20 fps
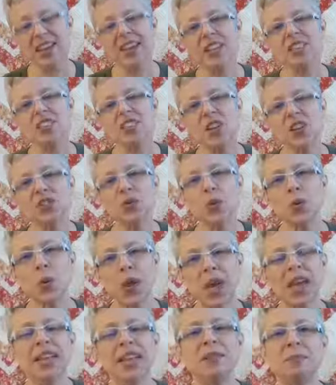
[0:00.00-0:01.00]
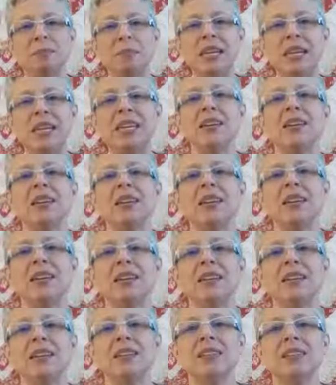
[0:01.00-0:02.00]
It is also okay to be
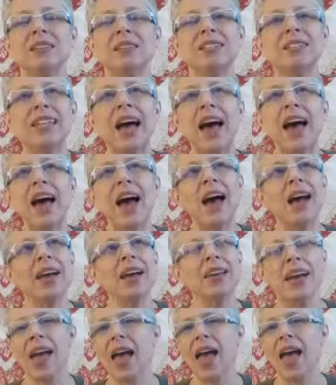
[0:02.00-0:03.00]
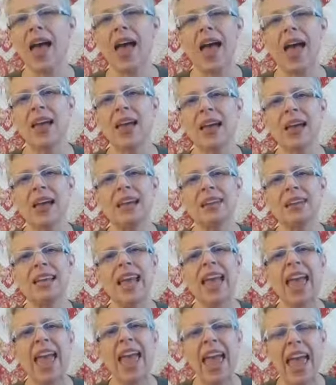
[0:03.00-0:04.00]
sad and
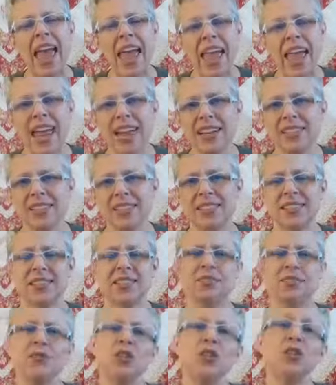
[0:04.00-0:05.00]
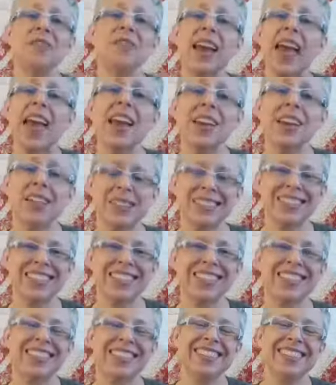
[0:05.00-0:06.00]
full of
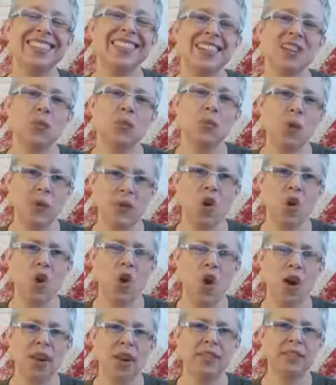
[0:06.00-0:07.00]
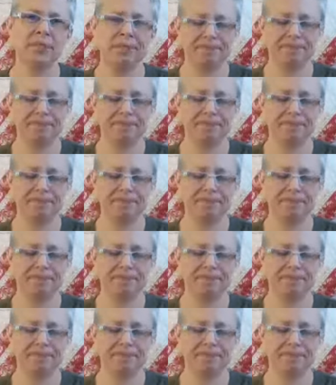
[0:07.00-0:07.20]
angst with God.